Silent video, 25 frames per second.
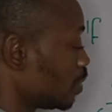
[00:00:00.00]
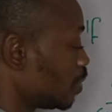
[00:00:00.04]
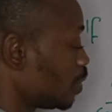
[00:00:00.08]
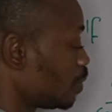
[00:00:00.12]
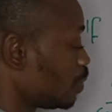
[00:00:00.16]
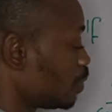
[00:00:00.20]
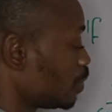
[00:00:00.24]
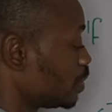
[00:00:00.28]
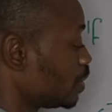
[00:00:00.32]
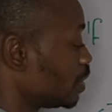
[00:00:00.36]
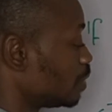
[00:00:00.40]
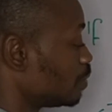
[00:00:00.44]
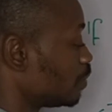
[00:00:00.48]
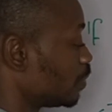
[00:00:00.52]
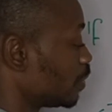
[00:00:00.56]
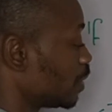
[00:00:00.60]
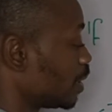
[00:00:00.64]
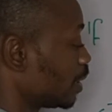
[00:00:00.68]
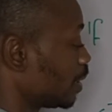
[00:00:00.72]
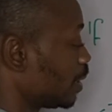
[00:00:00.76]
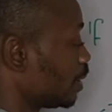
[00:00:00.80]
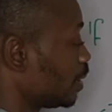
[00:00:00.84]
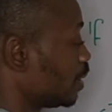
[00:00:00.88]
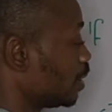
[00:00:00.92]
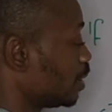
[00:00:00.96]
open a
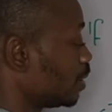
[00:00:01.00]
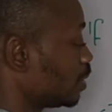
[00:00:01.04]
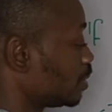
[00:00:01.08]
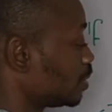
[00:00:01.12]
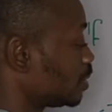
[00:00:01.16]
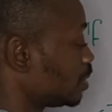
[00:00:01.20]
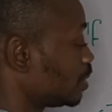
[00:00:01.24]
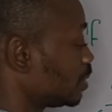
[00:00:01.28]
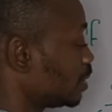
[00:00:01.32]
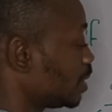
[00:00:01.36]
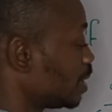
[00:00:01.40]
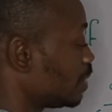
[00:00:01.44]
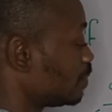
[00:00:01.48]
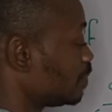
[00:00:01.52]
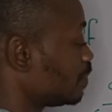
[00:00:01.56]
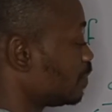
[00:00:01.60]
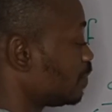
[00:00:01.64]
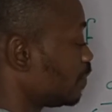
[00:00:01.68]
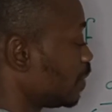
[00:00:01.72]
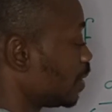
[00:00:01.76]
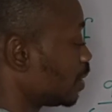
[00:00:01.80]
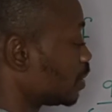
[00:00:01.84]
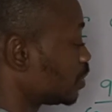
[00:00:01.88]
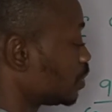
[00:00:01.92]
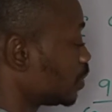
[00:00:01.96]
bracket, 7
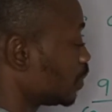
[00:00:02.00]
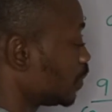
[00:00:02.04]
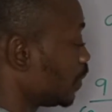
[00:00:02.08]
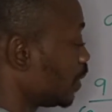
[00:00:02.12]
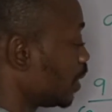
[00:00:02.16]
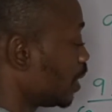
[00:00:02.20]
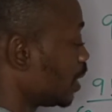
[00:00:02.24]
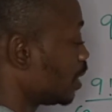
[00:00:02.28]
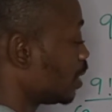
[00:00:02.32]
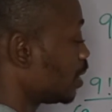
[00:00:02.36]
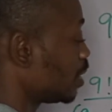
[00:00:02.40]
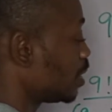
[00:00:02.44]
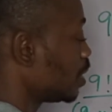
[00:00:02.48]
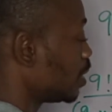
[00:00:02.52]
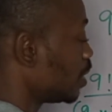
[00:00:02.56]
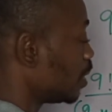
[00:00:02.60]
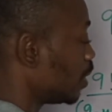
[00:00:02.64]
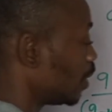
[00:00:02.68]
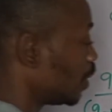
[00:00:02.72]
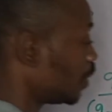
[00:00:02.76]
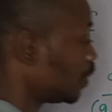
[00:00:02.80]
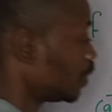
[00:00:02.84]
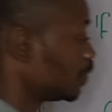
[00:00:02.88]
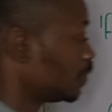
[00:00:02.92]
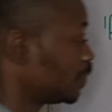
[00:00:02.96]
factorial
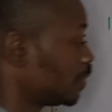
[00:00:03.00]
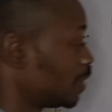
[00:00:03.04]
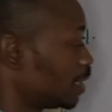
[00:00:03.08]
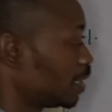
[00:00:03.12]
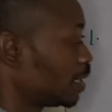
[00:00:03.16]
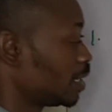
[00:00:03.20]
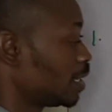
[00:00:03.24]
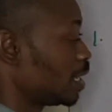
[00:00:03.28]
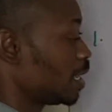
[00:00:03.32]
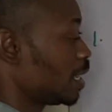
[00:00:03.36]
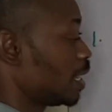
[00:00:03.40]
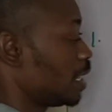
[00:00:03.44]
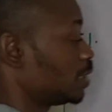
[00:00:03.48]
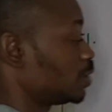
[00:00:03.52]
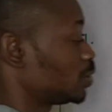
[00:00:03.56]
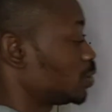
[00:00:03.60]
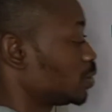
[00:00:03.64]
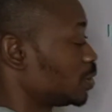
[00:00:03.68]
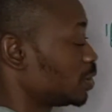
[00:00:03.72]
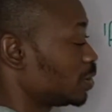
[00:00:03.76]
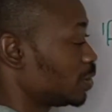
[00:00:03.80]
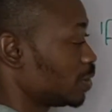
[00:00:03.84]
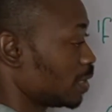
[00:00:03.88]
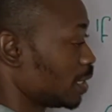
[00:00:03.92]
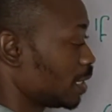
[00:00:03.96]
all over. I
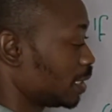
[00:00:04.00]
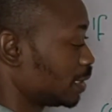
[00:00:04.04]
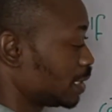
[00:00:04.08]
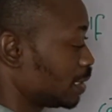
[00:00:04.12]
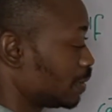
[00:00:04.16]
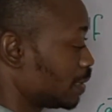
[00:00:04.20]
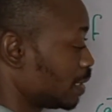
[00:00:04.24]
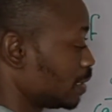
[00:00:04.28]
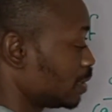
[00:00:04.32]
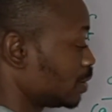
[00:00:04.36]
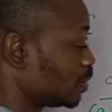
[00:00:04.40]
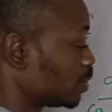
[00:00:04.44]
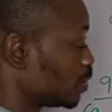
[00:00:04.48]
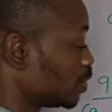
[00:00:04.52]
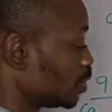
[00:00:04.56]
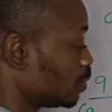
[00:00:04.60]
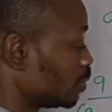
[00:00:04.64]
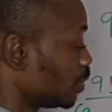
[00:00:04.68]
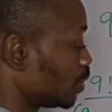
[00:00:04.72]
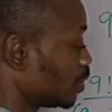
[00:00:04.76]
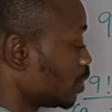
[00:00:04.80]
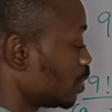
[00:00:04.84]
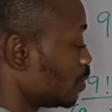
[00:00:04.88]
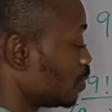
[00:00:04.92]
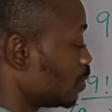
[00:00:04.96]
told you the other time that this is going to
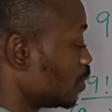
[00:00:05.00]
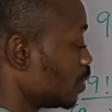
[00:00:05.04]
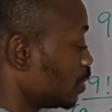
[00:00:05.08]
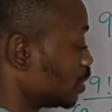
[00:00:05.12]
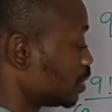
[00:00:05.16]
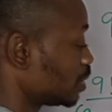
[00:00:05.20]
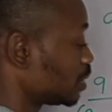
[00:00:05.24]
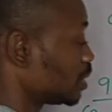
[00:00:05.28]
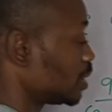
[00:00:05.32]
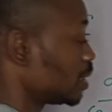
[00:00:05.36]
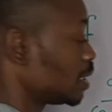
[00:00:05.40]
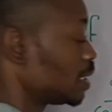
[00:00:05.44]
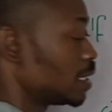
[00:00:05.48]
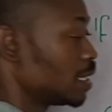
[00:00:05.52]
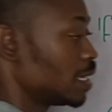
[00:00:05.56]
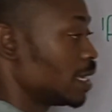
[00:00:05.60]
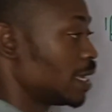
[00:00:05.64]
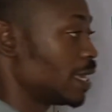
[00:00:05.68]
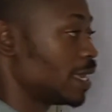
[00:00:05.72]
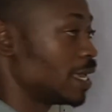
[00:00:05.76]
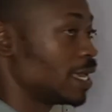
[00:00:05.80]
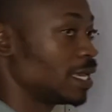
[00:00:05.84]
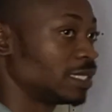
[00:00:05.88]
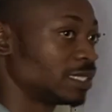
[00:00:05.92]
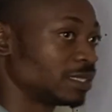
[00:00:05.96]
become what?
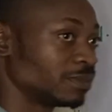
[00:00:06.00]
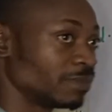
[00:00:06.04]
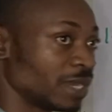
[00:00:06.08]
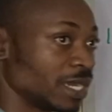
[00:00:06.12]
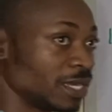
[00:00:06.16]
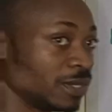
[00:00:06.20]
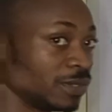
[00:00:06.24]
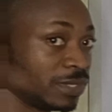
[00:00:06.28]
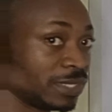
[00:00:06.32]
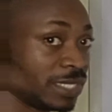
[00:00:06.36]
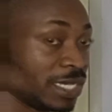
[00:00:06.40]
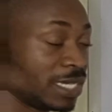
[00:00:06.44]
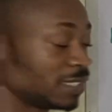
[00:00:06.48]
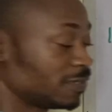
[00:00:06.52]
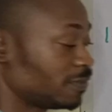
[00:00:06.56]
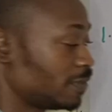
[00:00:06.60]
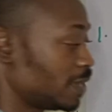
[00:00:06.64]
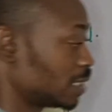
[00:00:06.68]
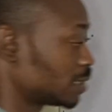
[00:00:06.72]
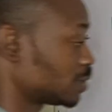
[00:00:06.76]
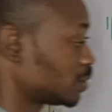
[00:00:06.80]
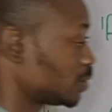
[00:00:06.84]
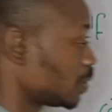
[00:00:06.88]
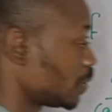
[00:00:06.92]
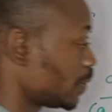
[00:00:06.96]
8 minus x
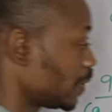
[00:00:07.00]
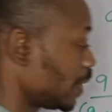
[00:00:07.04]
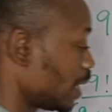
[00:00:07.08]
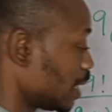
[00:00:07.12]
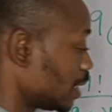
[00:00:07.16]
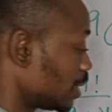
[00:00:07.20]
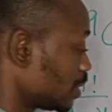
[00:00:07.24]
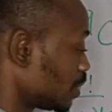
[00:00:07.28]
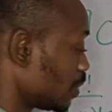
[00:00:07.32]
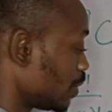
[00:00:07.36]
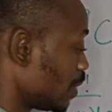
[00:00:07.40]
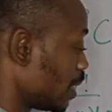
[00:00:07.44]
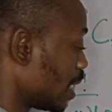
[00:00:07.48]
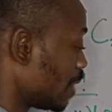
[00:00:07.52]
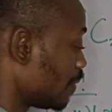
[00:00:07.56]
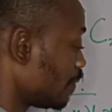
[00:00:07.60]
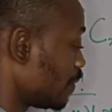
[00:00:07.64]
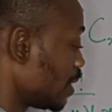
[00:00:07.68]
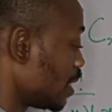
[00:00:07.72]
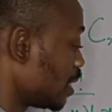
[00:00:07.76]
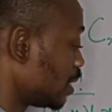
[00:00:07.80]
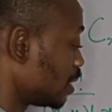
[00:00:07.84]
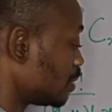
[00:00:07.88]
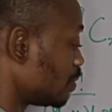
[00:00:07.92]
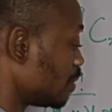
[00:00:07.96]
factorial. So we have
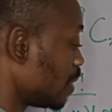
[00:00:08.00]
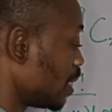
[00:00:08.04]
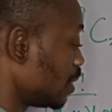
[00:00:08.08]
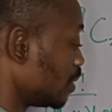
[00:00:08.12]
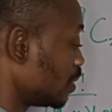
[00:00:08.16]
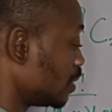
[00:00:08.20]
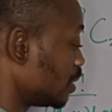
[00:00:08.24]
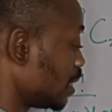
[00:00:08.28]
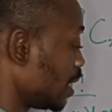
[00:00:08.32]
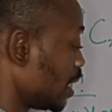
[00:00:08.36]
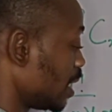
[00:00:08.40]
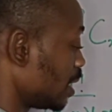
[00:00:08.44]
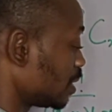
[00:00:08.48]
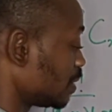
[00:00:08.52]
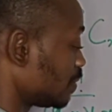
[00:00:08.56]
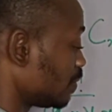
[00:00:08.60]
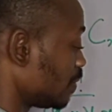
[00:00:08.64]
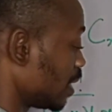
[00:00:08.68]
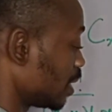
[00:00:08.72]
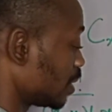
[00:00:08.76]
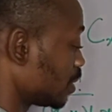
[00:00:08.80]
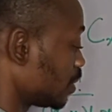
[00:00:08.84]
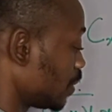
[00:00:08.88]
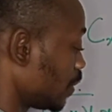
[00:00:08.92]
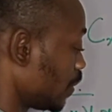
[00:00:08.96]
8 minus x
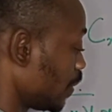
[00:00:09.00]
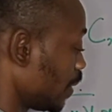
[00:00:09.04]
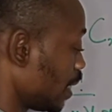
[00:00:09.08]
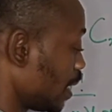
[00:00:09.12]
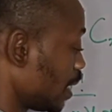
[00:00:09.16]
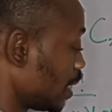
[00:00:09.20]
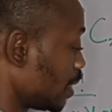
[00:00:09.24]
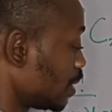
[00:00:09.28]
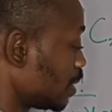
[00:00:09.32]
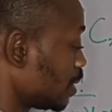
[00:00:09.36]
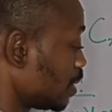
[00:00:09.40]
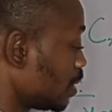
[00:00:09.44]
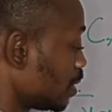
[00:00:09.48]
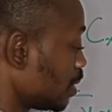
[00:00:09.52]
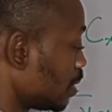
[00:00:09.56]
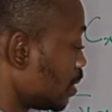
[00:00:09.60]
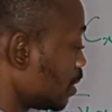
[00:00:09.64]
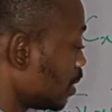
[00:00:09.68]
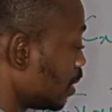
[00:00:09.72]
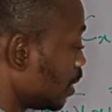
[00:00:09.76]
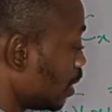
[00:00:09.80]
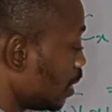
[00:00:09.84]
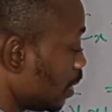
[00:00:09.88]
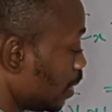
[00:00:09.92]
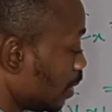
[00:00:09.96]
factorial.
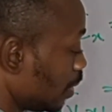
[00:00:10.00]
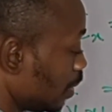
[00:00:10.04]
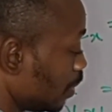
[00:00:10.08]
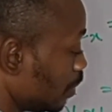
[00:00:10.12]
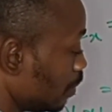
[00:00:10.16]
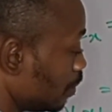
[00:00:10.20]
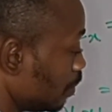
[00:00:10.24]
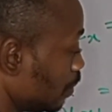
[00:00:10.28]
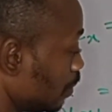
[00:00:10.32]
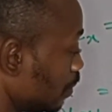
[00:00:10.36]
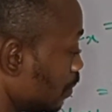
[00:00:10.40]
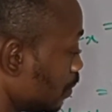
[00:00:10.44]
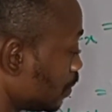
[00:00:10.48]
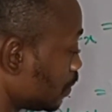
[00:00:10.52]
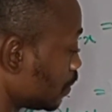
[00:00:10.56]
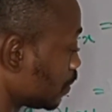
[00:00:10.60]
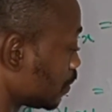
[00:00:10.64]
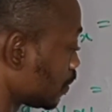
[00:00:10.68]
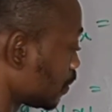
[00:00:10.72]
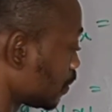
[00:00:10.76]
And